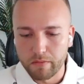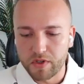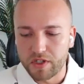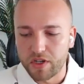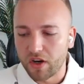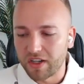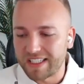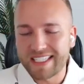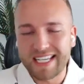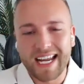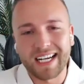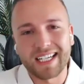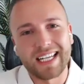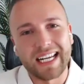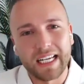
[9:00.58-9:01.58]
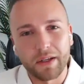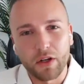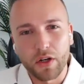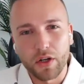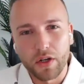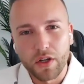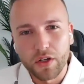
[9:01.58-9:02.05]
dissecting
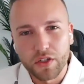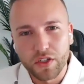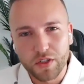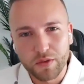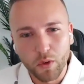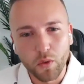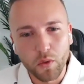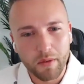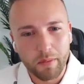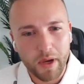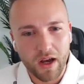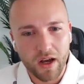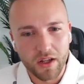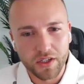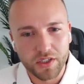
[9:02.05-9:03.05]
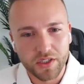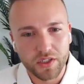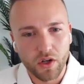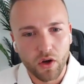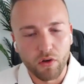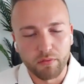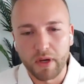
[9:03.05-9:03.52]
smaller parts
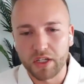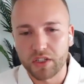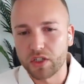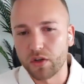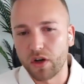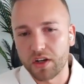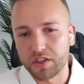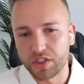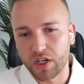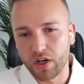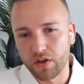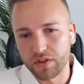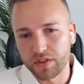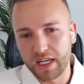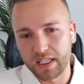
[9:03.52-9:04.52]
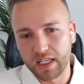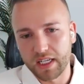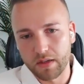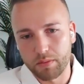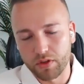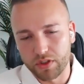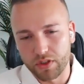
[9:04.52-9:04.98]
of much larger content that you're
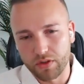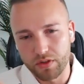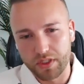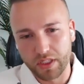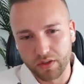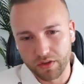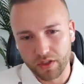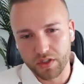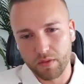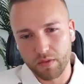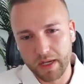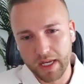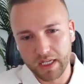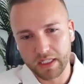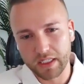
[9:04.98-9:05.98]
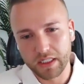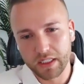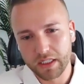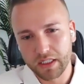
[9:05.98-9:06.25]
producing on the top end?